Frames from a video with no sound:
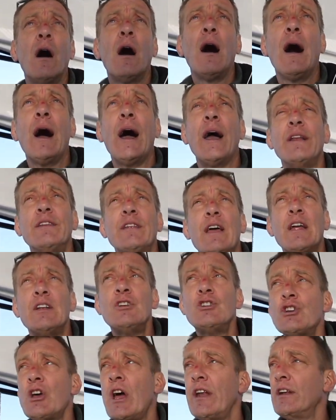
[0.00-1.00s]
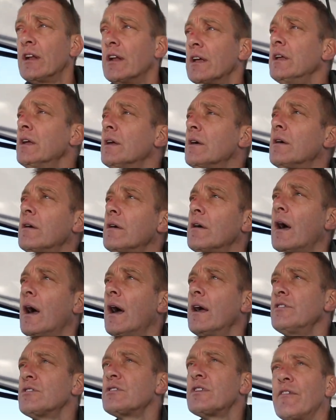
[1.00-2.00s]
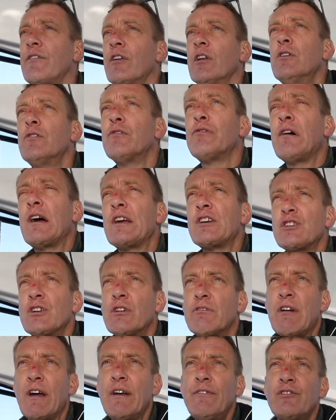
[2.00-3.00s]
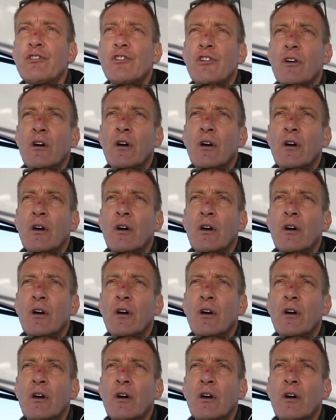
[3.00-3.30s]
and then gently just have a little fraction of revs.